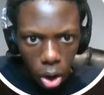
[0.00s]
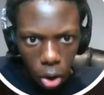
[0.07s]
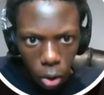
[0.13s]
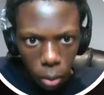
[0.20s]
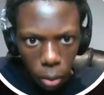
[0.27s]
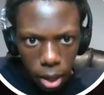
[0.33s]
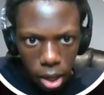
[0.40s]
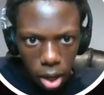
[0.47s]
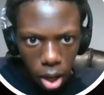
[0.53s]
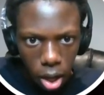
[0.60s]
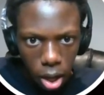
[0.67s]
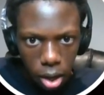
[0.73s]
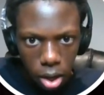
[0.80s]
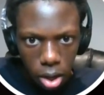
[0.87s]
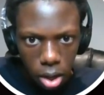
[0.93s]
Oh my
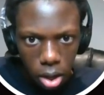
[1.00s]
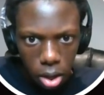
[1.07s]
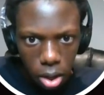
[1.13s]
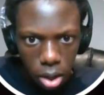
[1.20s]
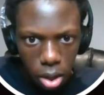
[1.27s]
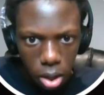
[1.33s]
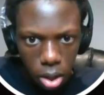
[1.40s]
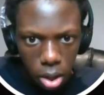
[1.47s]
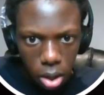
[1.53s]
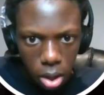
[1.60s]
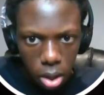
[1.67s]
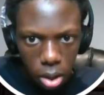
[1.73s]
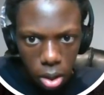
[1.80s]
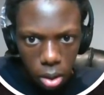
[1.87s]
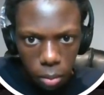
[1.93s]
god.
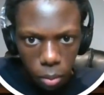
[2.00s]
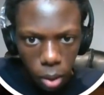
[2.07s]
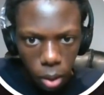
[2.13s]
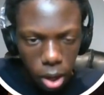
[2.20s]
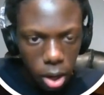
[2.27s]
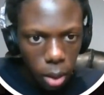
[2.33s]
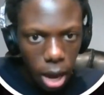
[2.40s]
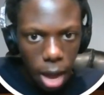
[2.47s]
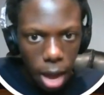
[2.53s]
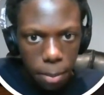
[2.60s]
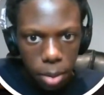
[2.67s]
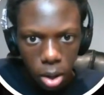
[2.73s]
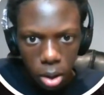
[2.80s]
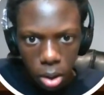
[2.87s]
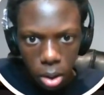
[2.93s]
What? What
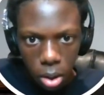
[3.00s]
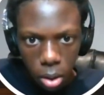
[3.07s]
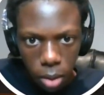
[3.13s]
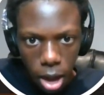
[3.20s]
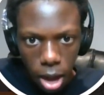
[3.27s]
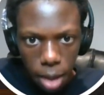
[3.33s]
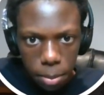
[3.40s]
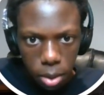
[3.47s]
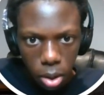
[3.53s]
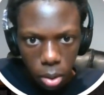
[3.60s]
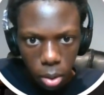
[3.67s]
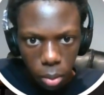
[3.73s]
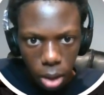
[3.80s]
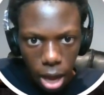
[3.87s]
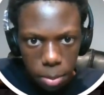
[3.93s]
happened? What
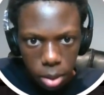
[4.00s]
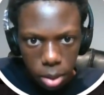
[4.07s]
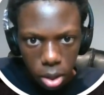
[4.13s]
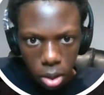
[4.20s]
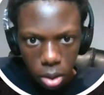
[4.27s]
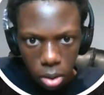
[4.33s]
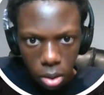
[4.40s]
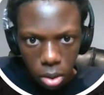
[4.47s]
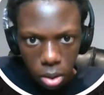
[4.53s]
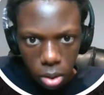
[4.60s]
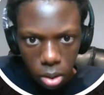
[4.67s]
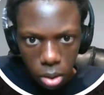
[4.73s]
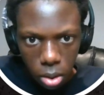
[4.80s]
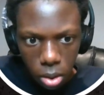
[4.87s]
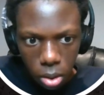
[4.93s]
happened? What
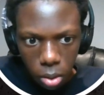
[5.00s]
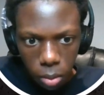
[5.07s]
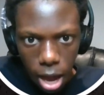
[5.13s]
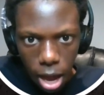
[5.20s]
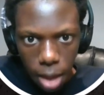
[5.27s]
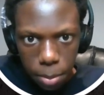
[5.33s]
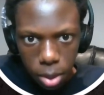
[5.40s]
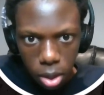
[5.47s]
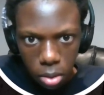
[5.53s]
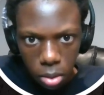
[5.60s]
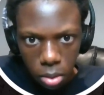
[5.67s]
happened? What happened?